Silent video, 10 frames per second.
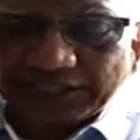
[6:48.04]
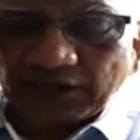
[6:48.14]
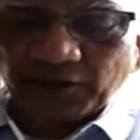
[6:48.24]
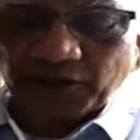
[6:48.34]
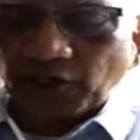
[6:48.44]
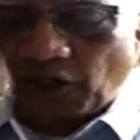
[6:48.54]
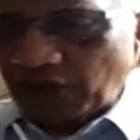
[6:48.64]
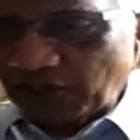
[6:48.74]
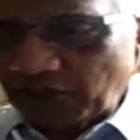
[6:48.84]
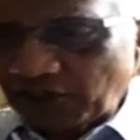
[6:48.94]
down and
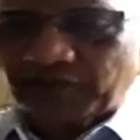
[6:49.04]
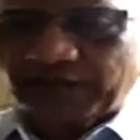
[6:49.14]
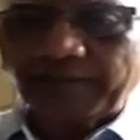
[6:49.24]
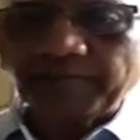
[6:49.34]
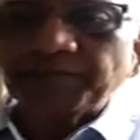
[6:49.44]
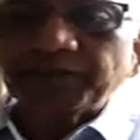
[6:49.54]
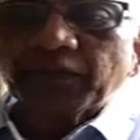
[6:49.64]
concentrate